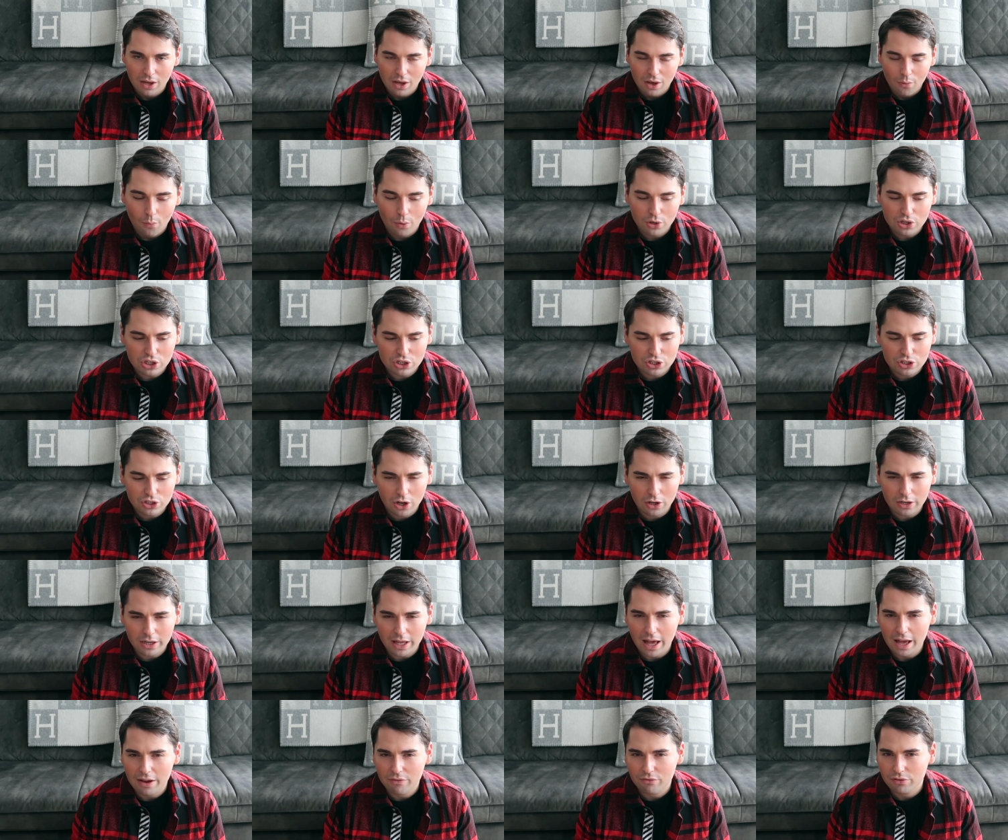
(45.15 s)
which is
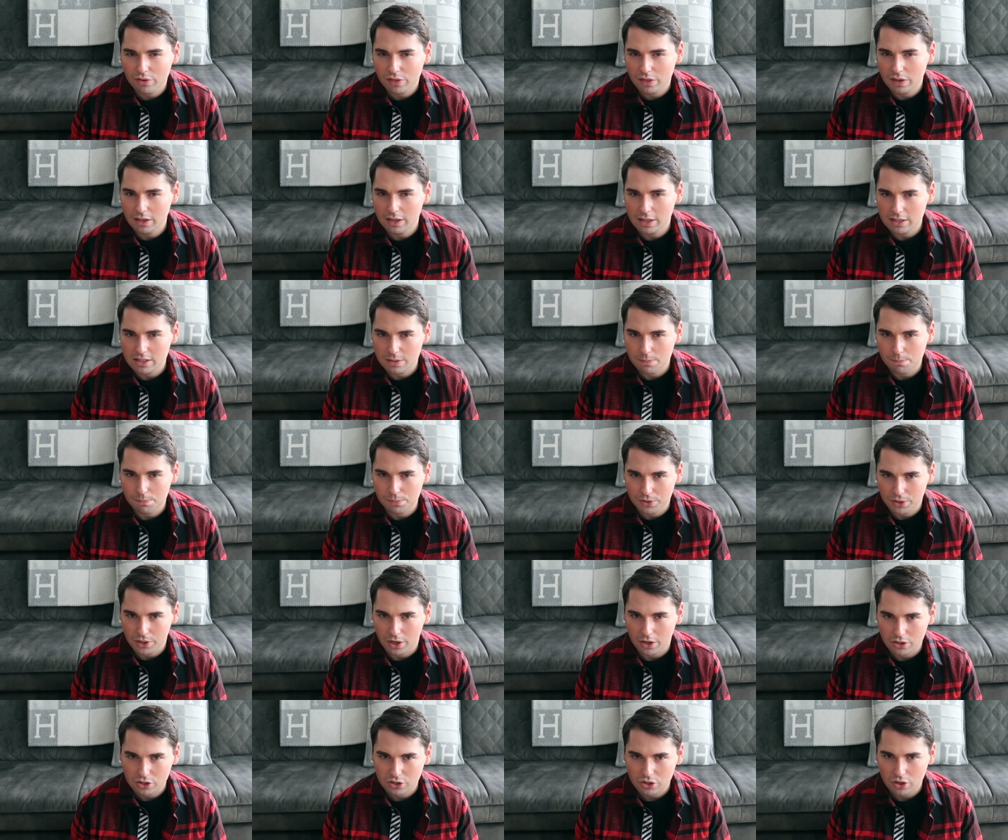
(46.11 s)
not everything that's in
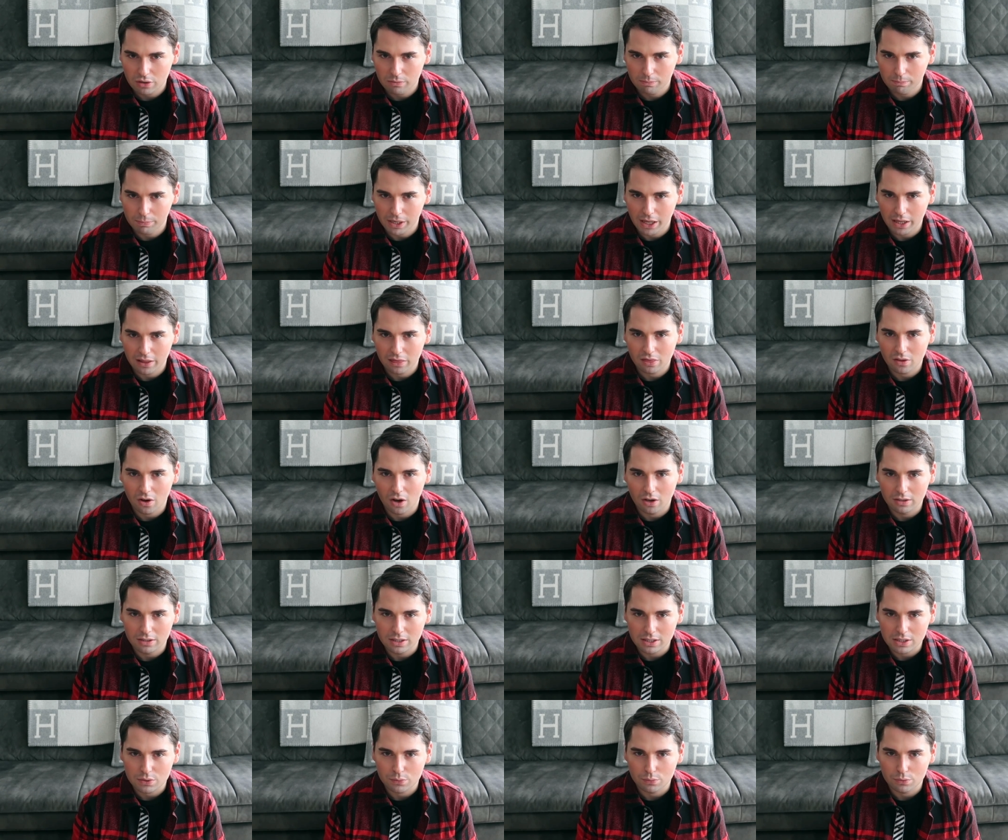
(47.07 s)
production, but I thought
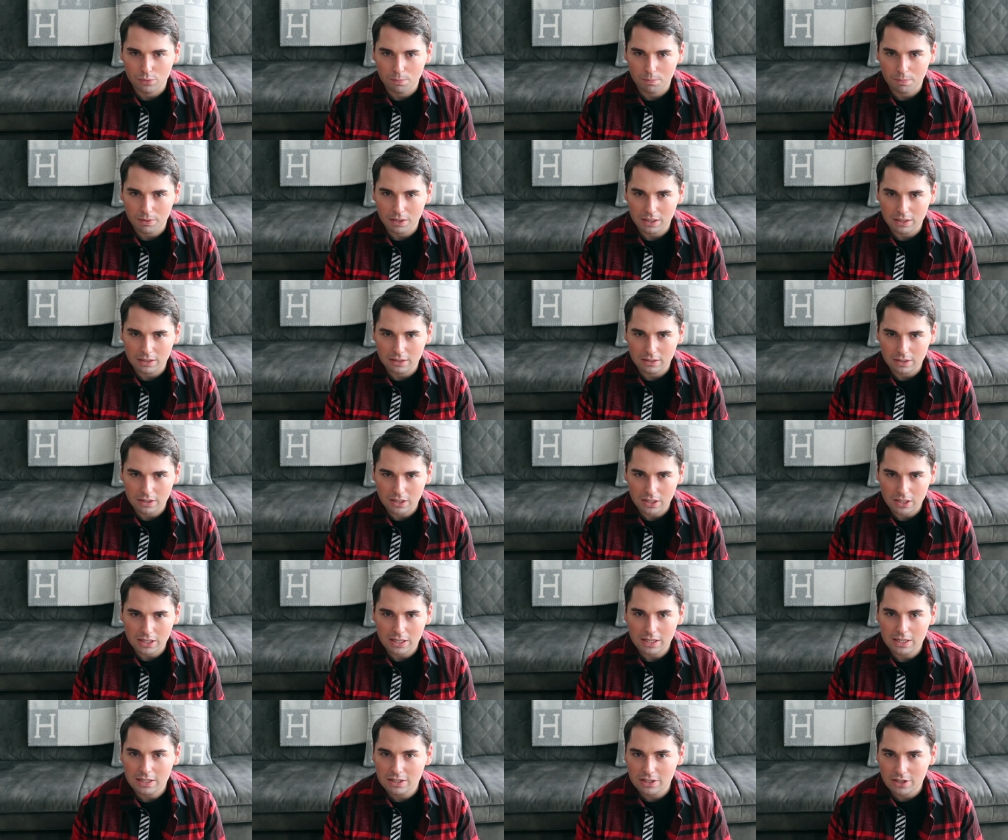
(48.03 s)
this would be the
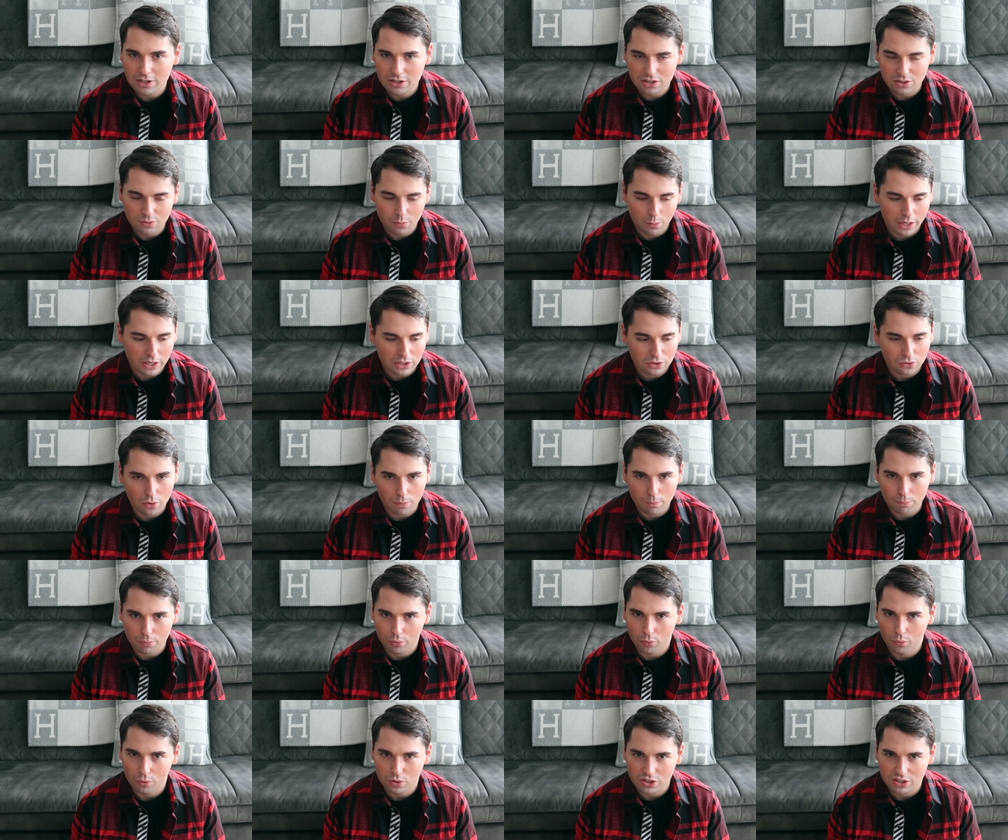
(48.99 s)
easiest way to
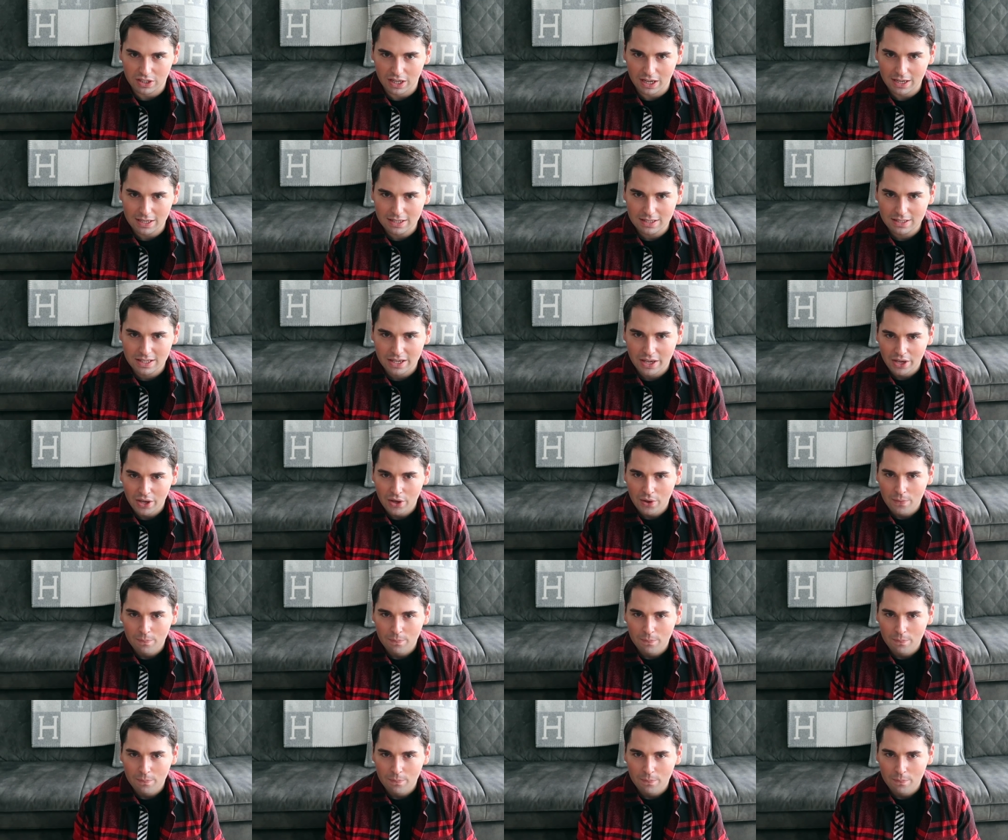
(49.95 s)
approach this.